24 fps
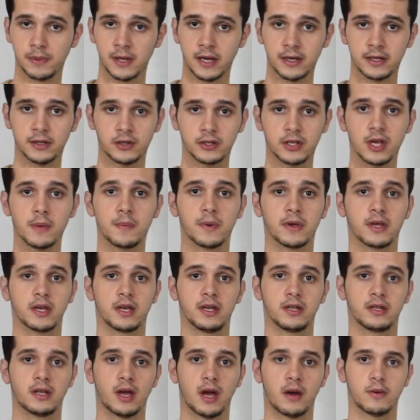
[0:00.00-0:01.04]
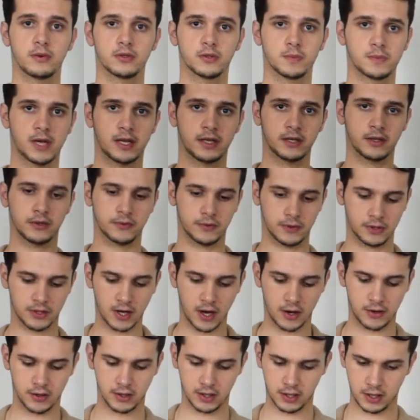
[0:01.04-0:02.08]
planning on keeping it. I was planning on
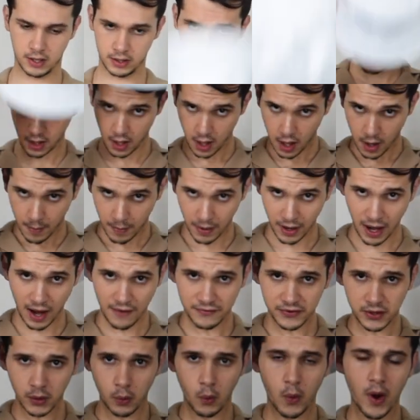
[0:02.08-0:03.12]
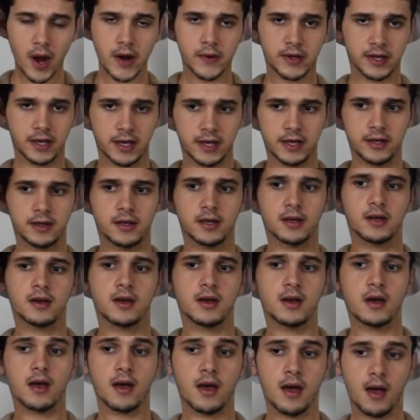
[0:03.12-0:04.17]
returning it. But after wearing it,
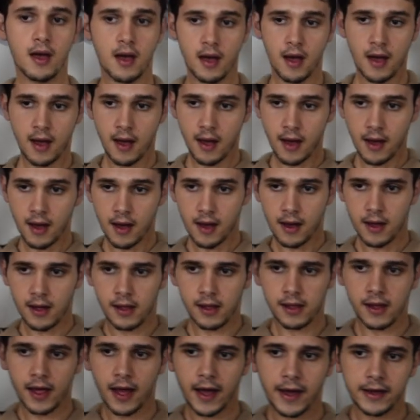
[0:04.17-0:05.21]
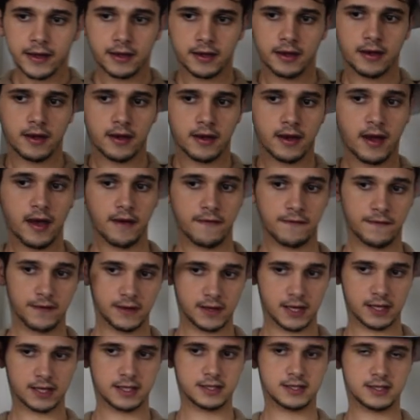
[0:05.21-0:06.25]
like, I feel
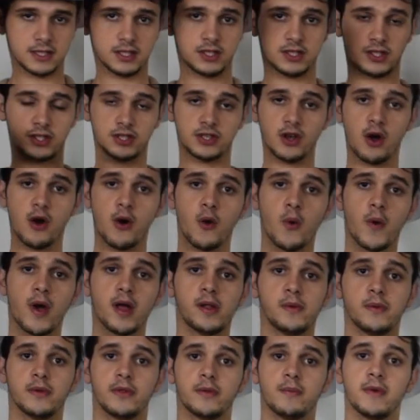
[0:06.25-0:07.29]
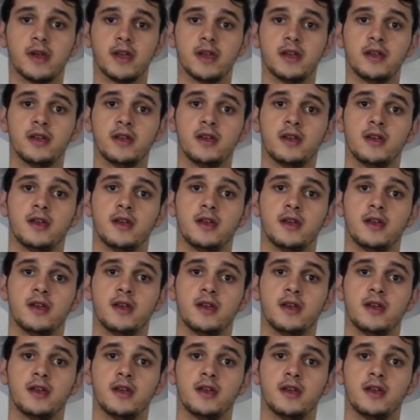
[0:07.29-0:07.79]
like it sits so well with me